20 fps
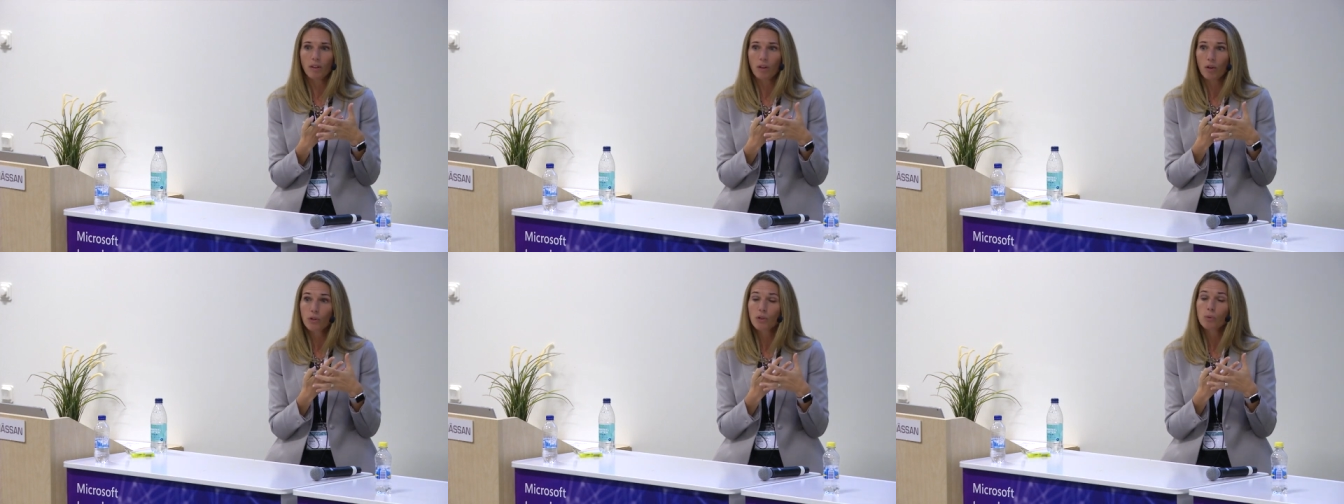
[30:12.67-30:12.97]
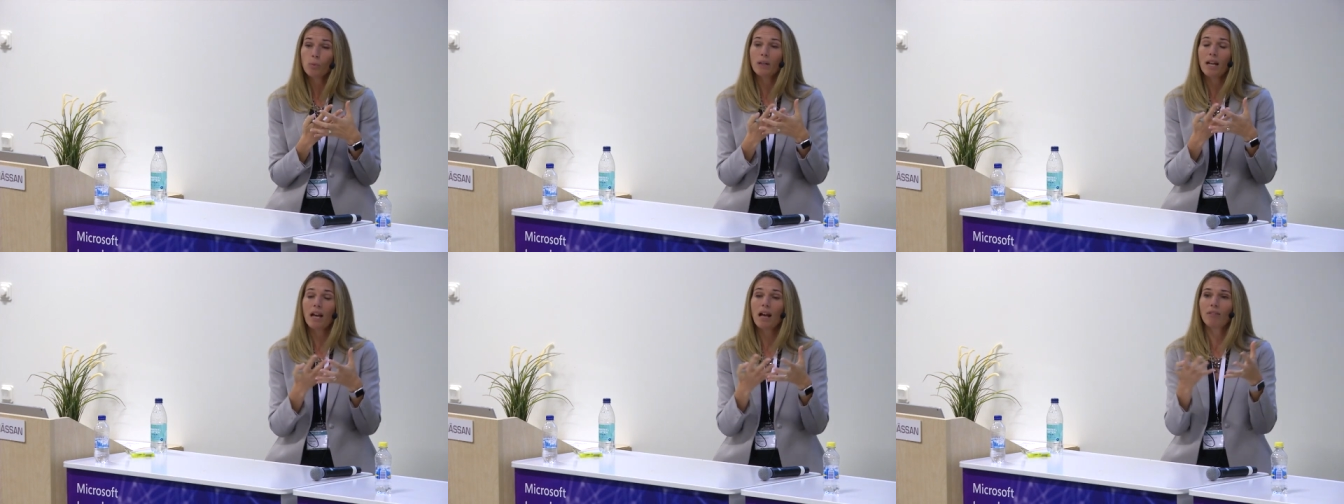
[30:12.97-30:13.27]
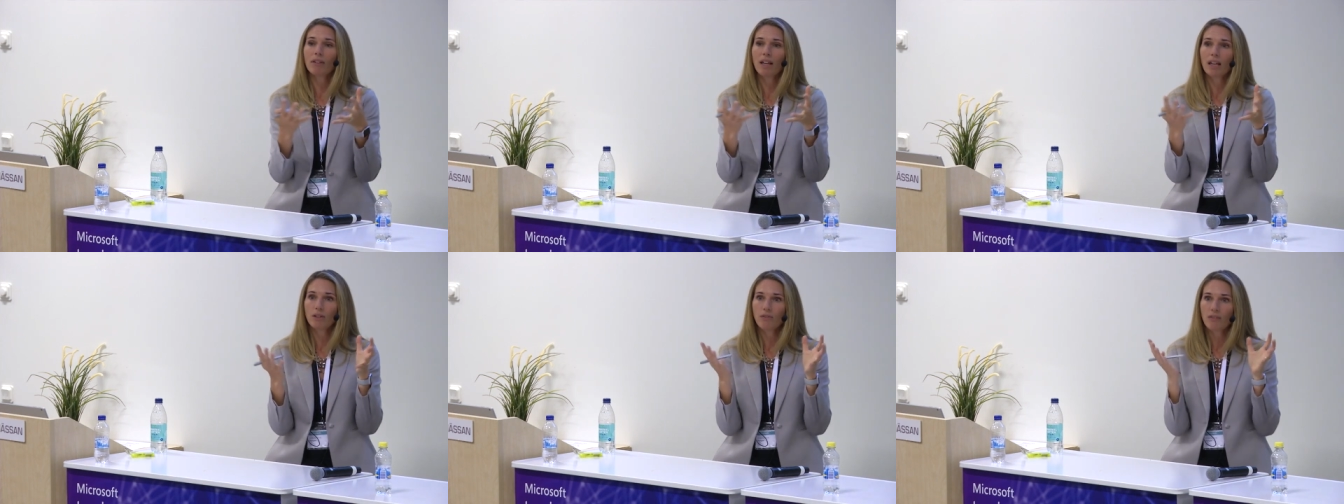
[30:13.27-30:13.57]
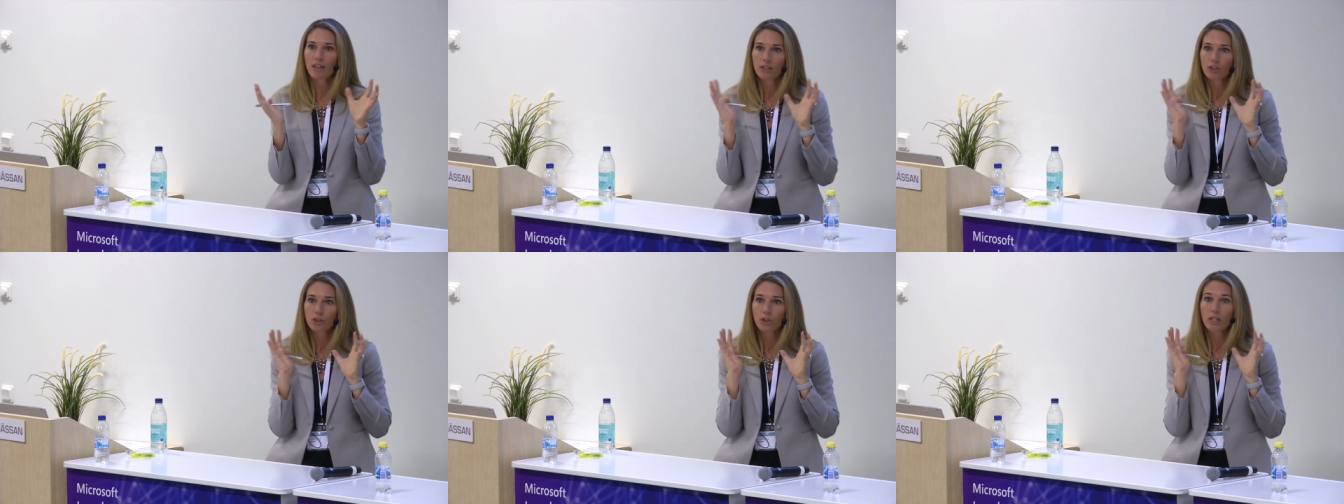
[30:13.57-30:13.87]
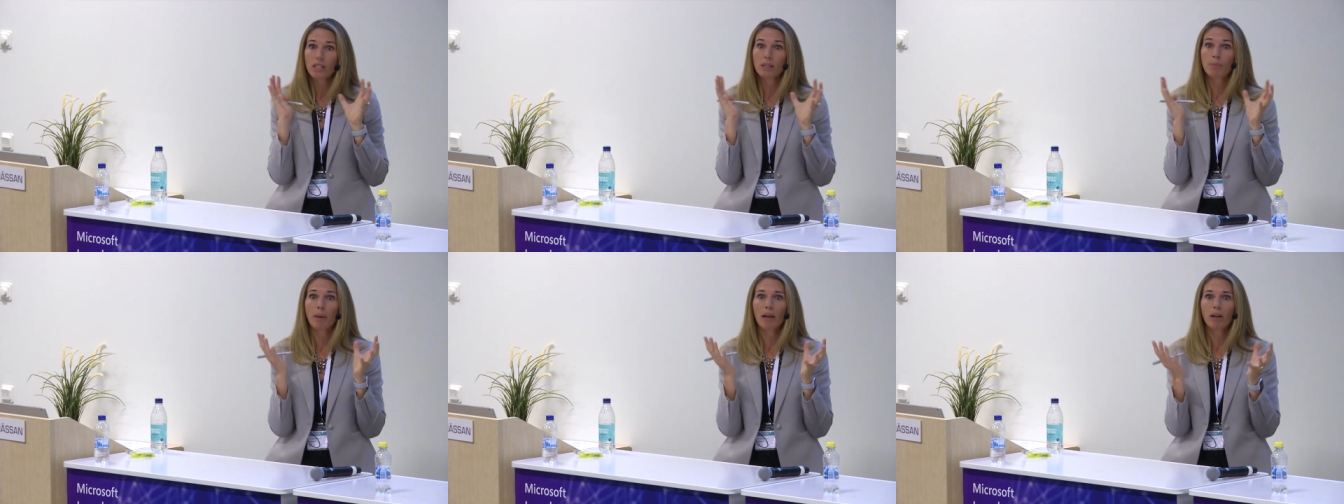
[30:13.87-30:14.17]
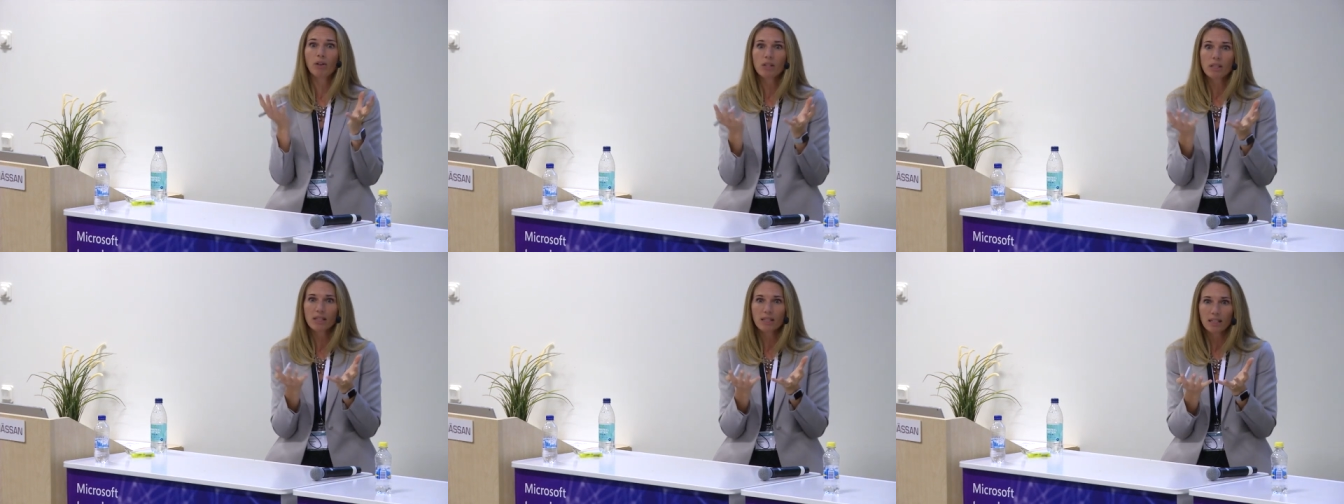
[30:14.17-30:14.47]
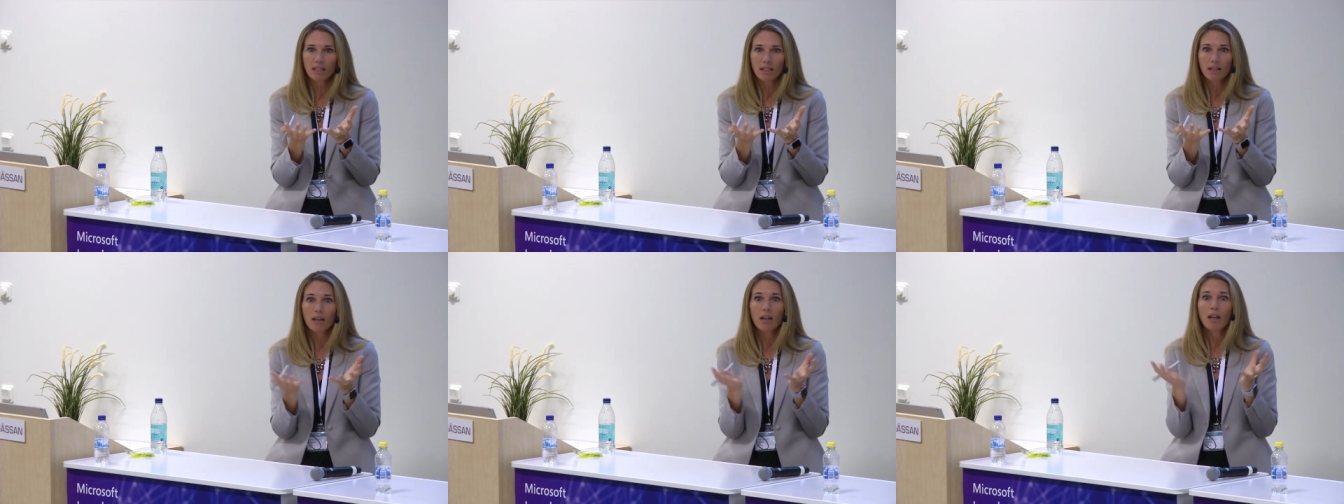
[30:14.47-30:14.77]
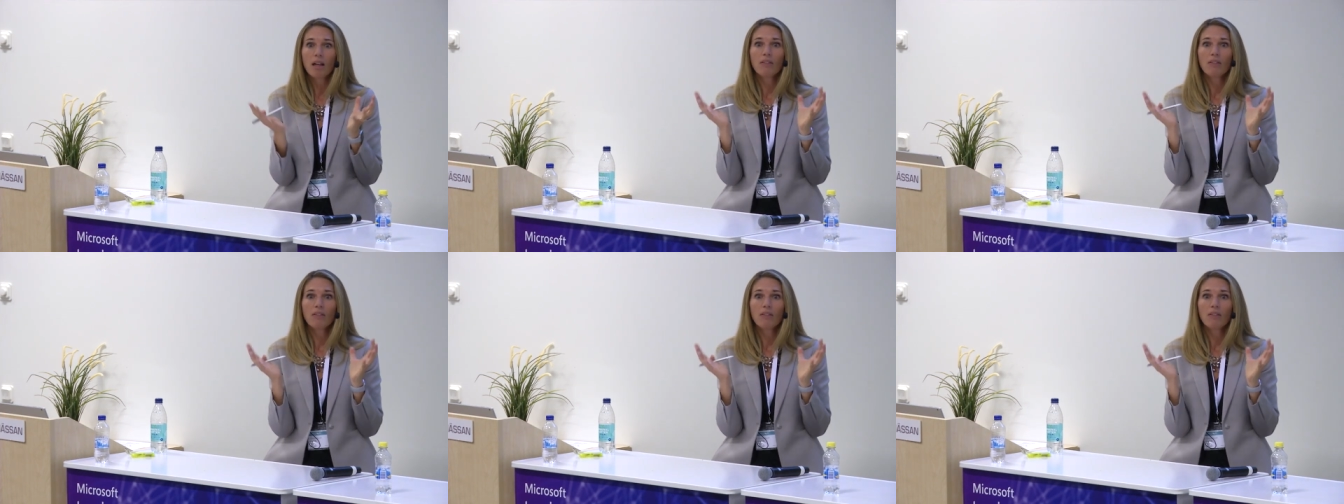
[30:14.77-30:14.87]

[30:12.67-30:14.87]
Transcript: They also want to have kind of that transparency